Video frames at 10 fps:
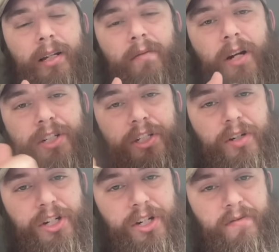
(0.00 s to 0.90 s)

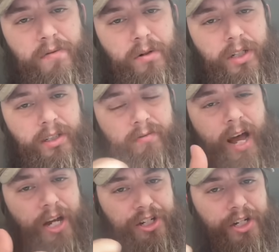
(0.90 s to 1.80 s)
legislation for this
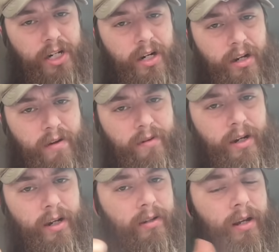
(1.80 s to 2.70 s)
last year. I covered it.